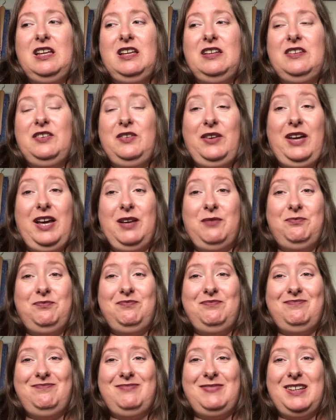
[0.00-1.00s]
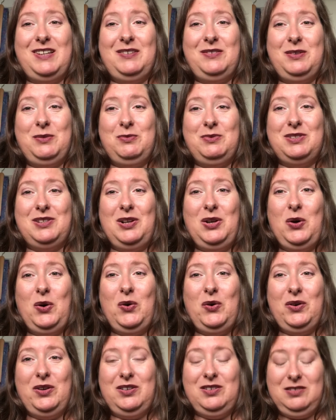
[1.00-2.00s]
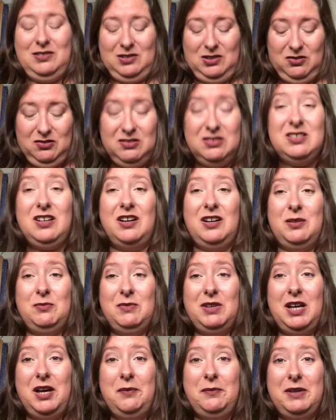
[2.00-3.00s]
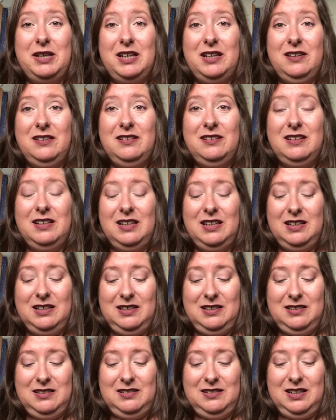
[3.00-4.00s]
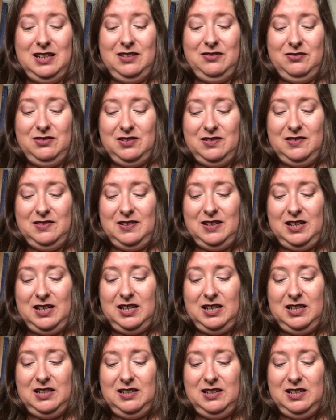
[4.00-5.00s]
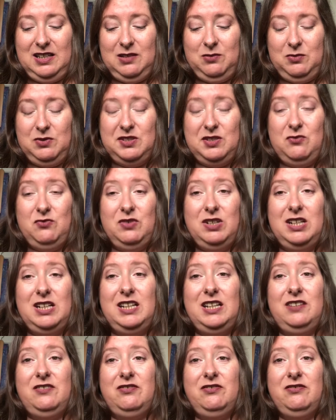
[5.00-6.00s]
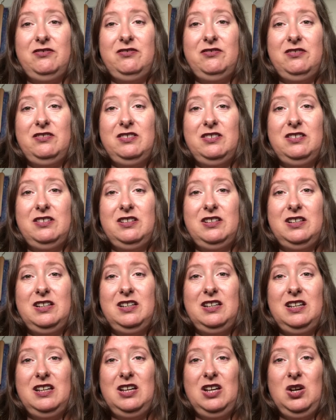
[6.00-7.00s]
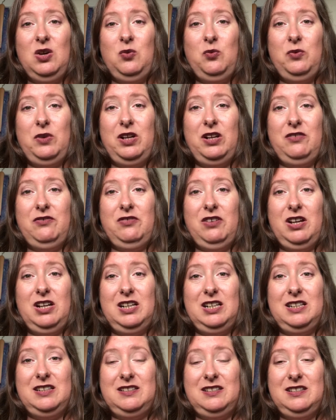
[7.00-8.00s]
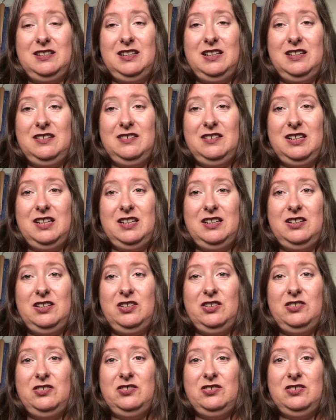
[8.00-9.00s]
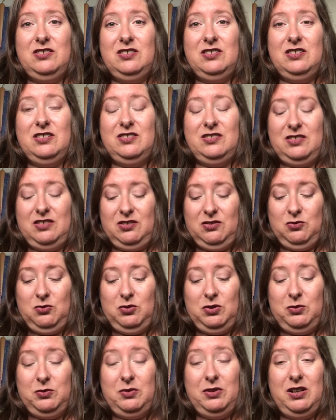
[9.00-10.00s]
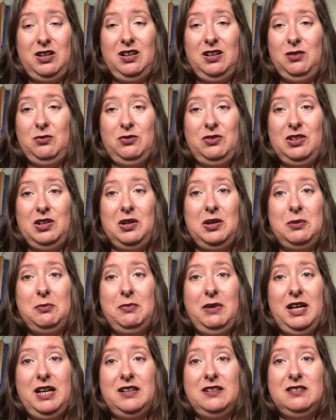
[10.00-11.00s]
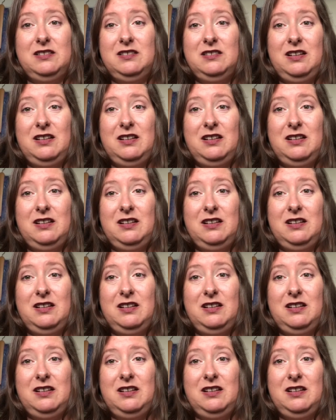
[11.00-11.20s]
So yeah, it was a long time coming, and I have to say it was a relief when I finally did get diagnosed, because I thought I was going mad.